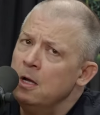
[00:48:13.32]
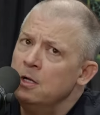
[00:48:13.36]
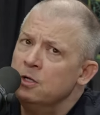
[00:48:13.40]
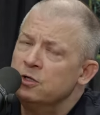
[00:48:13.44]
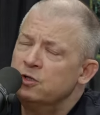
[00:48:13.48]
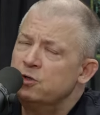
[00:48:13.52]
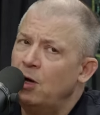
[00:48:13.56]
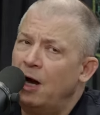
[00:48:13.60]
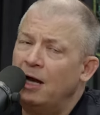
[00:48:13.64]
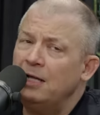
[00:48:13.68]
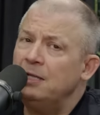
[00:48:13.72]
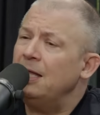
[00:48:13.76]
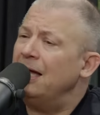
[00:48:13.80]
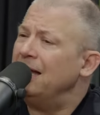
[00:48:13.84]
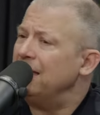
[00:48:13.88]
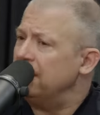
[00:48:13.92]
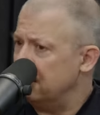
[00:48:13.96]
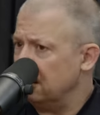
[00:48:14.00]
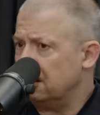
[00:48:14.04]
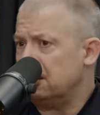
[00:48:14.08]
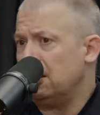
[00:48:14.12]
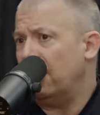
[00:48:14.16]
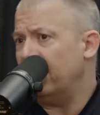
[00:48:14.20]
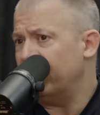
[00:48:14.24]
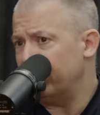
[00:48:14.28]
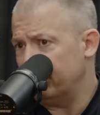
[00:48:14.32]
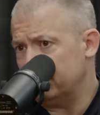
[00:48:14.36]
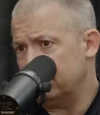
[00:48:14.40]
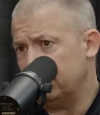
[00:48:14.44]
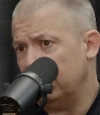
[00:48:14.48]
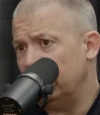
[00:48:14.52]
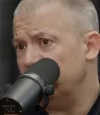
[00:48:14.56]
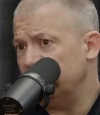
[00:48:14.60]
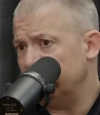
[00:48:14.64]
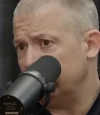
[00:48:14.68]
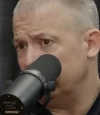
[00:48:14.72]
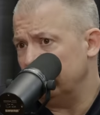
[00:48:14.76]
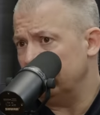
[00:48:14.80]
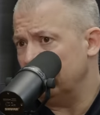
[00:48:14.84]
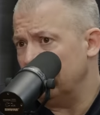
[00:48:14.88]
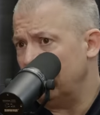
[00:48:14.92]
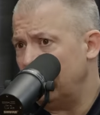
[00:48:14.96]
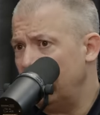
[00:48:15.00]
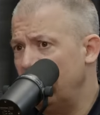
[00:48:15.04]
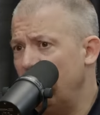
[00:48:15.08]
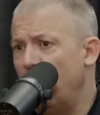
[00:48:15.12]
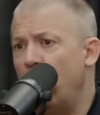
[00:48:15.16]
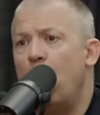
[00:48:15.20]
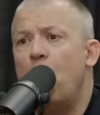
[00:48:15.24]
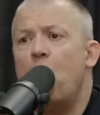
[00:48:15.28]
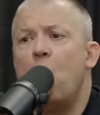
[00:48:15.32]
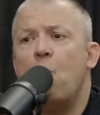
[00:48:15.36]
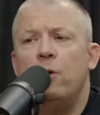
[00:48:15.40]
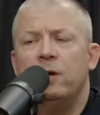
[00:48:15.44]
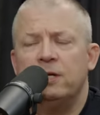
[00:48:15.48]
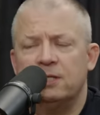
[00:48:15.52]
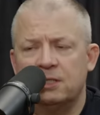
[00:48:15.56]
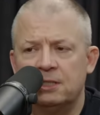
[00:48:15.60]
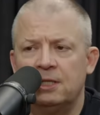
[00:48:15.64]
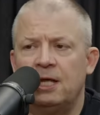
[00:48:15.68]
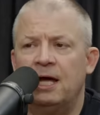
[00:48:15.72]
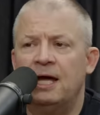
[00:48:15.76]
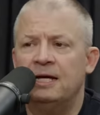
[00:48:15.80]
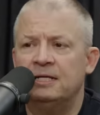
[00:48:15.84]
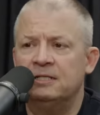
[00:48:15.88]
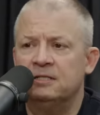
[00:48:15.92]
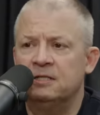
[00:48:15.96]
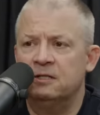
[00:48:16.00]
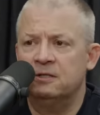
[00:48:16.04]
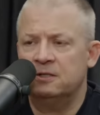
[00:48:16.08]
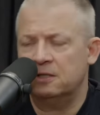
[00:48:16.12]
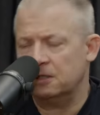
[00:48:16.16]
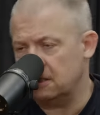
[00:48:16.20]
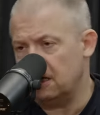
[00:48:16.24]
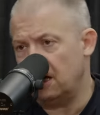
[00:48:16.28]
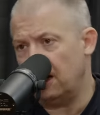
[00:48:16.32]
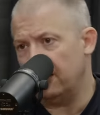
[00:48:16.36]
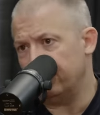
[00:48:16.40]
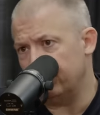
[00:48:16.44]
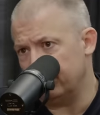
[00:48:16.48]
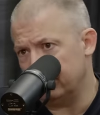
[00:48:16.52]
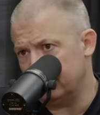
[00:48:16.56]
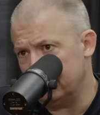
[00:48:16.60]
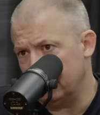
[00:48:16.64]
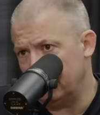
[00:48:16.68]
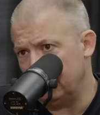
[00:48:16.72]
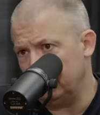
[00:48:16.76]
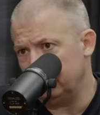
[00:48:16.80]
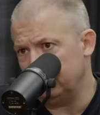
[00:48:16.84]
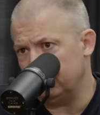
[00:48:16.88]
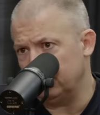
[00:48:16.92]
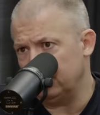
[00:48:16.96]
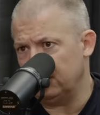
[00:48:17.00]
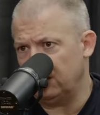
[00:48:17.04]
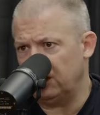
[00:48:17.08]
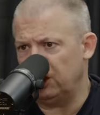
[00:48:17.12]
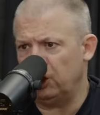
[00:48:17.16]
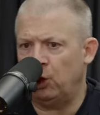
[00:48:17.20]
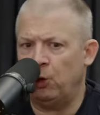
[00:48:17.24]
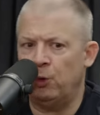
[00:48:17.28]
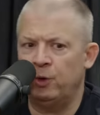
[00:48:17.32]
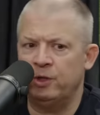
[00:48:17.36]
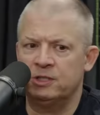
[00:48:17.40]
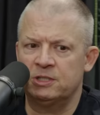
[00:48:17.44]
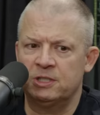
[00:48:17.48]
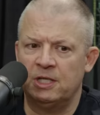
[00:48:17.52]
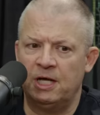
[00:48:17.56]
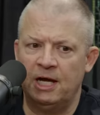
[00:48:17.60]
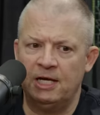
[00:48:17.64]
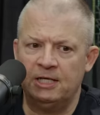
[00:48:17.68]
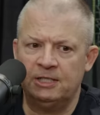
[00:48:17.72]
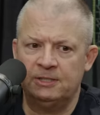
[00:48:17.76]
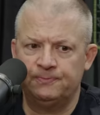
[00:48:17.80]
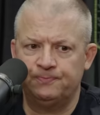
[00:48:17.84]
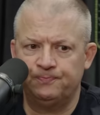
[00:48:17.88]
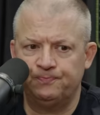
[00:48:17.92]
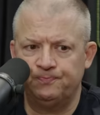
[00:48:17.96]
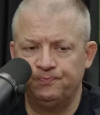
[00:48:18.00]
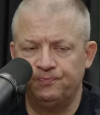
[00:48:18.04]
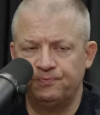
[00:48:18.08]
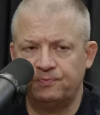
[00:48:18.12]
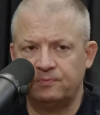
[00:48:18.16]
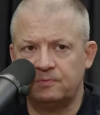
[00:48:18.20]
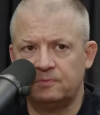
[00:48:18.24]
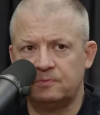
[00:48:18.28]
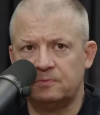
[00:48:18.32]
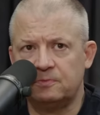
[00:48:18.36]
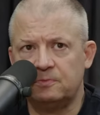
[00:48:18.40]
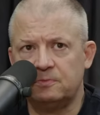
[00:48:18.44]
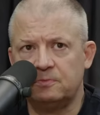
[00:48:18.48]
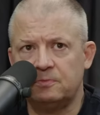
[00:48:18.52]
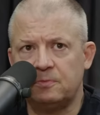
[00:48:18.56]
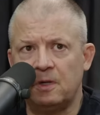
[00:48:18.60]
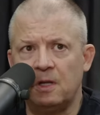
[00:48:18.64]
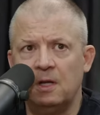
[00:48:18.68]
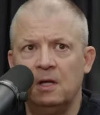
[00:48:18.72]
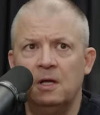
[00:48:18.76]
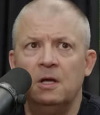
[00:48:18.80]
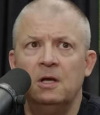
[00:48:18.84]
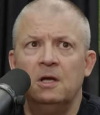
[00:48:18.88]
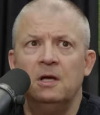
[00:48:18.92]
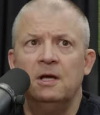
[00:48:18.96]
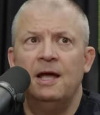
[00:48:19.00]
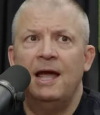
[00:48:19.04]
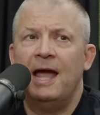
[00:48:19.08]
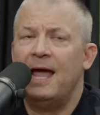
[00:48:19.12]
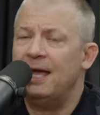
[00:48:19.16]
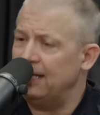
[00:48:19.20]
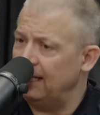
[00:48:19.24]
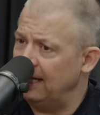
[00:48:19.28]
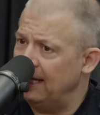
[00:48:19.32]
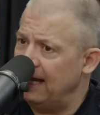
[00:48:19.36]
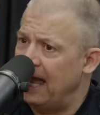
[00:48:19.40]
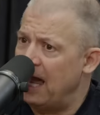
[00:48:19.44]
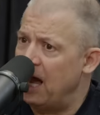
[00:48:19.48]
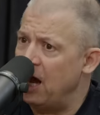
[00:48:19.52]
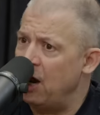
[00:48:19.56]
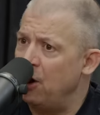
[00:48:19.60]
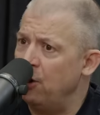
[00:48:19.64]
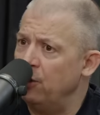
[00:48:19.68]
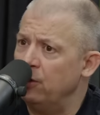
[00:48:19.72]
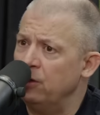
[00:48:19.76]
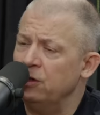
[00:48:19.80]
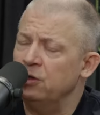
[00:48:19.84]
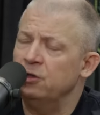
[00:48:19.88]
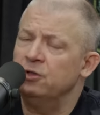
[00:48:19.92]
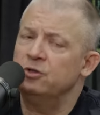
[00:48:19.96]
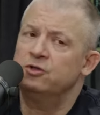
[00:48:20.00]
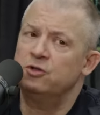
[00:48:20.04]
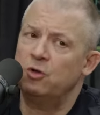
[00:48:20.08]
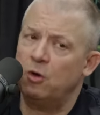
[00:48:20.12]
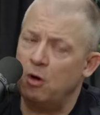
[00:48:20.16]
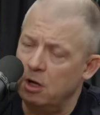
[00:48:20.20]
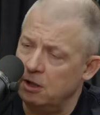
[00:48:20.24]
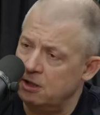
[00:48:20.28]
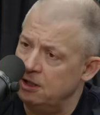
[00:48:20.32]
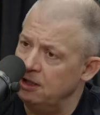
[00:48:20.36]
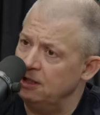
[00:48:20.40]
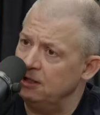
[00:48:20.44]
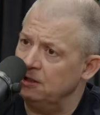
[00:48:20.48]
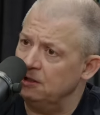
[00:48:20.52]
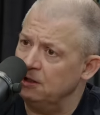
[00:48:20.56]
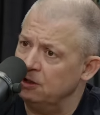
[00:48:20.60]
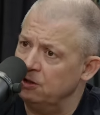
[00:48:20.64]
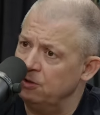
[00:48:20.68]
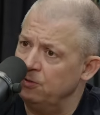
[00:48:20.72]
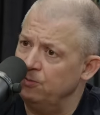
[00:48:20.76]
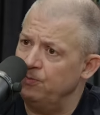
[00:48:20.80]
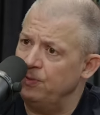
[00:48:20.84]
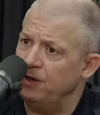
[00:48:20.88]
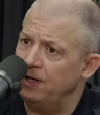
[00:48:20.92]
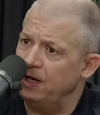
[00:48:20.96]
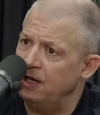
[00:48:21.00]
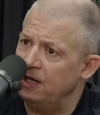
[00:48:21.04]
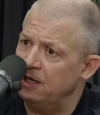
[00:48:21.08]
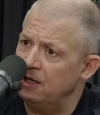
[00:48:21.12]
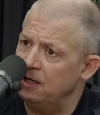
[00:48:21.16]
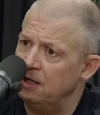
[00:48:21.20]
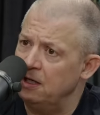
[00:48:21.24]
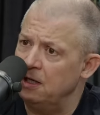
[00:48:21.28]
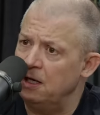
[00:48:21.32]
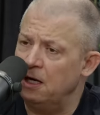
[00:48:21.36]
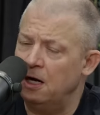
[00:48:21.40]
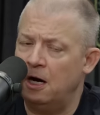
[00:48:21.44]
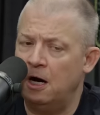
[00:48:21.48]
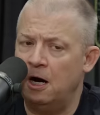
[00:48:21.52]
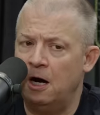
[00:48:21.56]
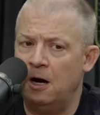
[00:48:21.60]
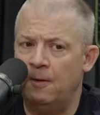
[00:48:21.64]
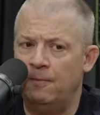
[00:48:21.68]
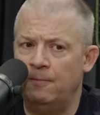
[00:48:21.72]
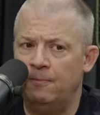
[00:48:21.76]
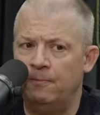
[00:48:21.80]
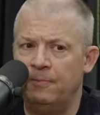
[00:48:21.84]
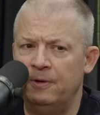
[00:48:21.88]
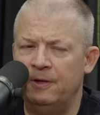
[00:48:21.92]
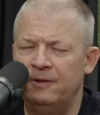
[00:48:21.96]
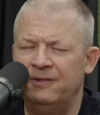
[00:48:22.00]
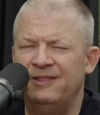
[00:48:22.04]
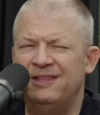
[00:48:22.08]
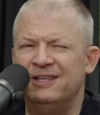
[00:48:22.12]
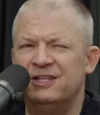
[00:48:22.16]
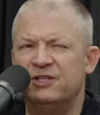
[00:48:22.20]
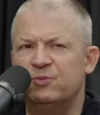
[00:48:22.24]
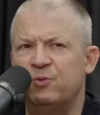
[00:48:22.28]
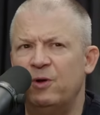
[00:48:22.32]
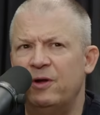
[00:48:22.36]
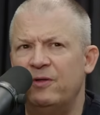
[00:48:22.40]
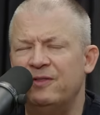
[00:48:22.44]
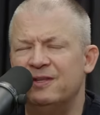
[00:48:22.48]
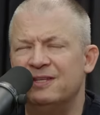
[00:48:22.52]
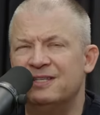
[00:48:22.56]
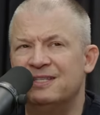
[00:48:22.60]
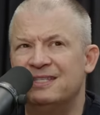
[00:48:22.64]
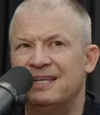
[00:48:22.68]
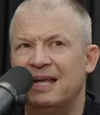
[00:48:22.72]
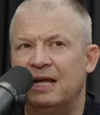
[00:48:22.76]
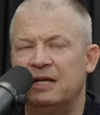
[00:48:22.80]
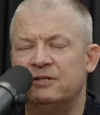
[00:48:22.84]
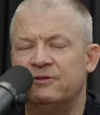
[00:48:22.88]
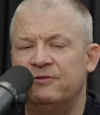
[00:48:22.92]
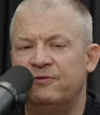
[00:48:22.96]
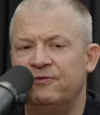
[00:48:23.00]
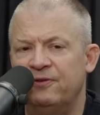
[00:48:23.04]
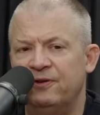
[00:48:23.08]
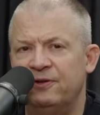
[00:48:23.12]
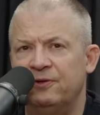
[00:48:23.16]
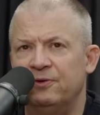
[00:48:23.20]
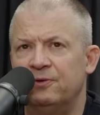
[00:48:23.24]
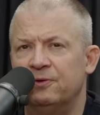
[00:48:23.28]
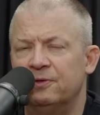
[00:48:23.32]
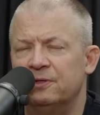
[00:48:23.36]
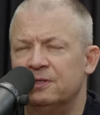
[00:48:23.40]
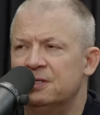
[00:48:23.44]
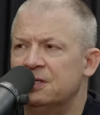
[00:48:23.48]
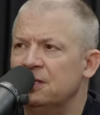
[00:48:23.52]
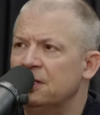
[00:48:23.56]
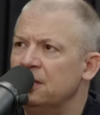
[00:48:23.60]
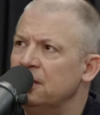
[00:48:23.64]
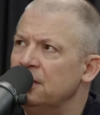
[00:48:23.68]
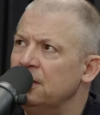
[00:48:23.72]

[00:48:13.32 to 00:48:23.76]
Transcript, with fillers: so I liked the conversation. I always liked the conversation. I always liked hanging out, talking a little bit. Um, this way, the sex feels